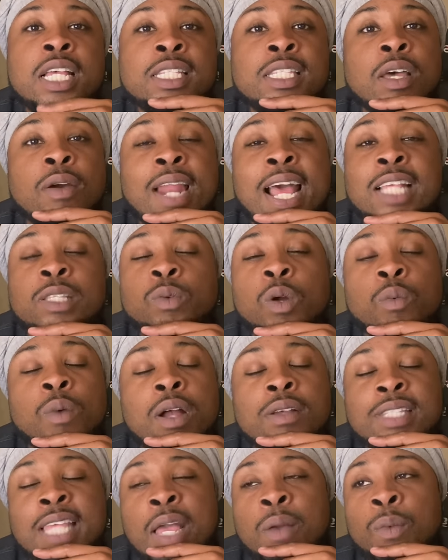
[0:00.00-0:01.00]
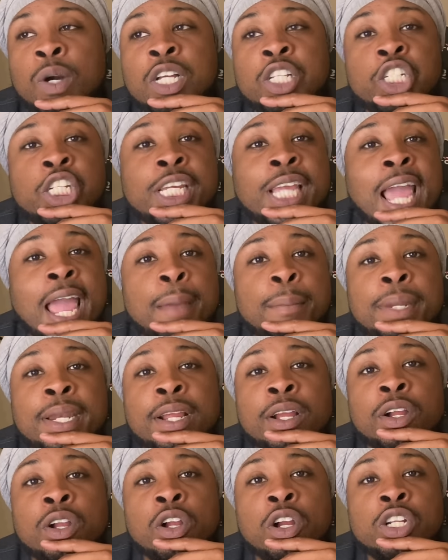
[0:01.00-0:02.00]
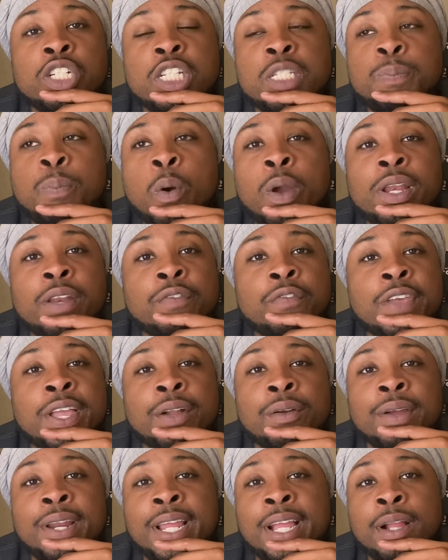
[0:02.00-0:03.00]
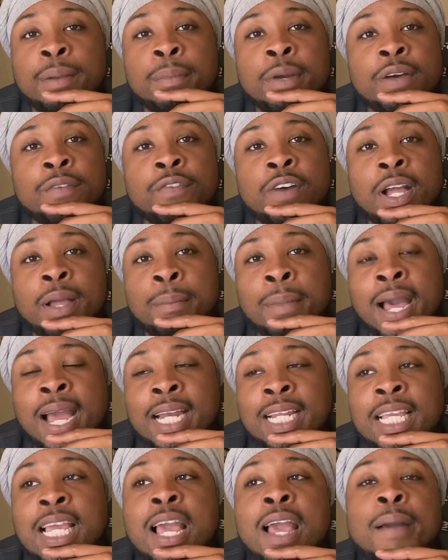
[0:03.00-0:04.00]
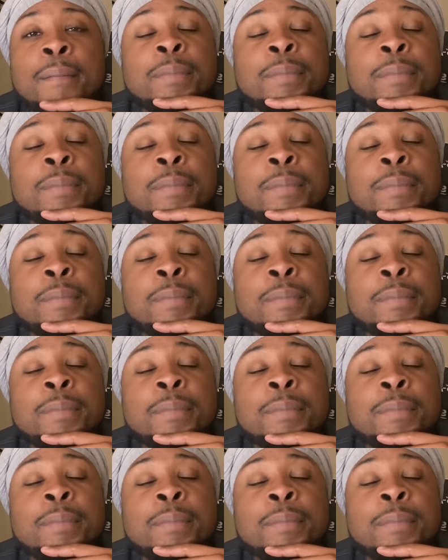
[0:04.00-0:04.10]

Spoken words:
So that's what Rosé was. She came in there, girl, just pointing the finger at her motherfucking body.